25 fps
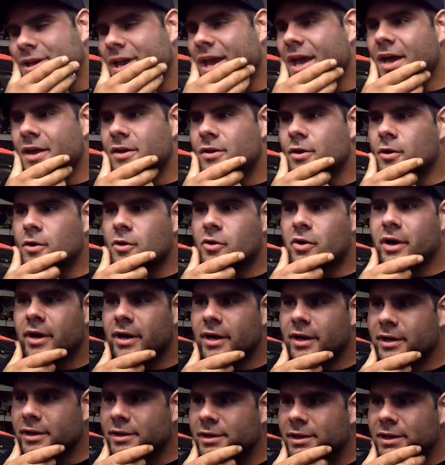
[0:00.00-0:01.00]
Yeah,
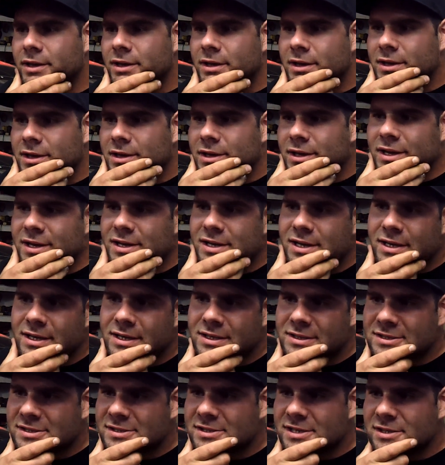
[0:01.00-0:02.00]
no.
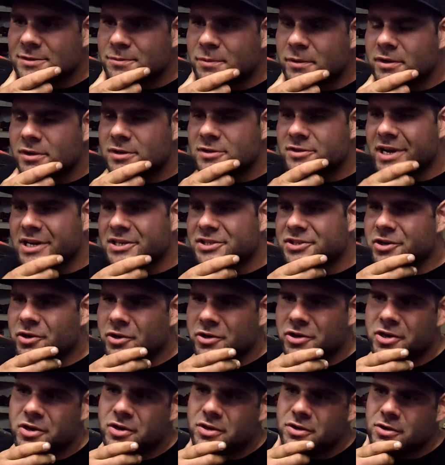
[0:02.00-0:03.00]
It's one of those races. You
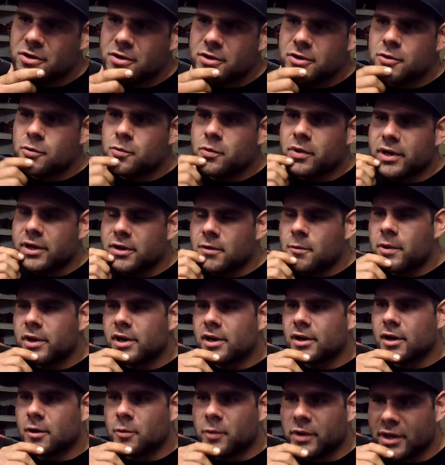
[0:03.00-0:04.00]
know, you
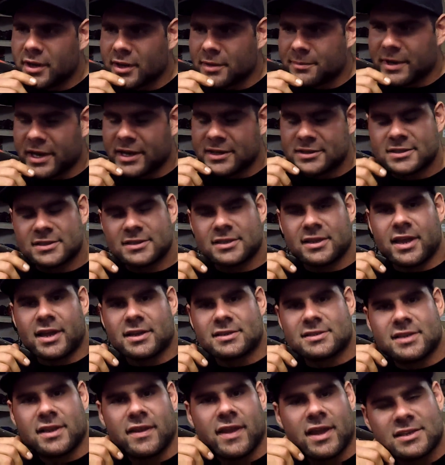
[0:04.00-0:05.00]
win on a weekly basis,
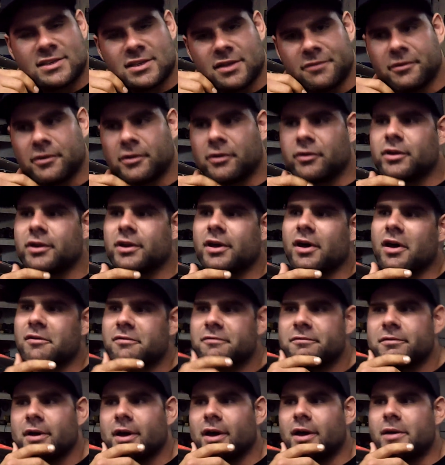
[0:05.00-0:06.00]
and that's difficult
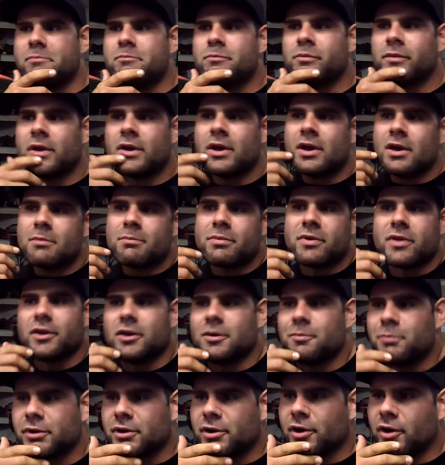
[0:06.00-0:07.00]
enough. But
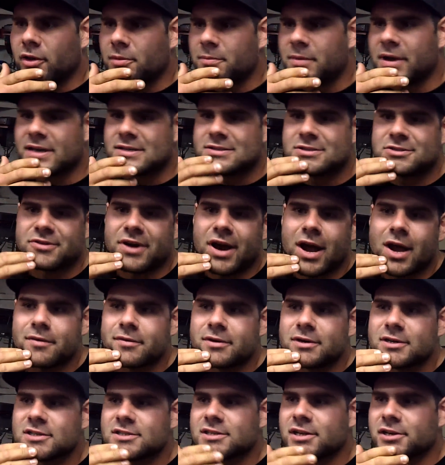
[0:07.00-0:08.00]
then you put all the best
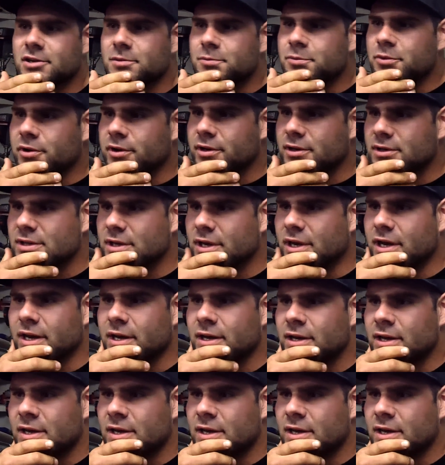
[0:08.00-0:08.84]
drivers, and you put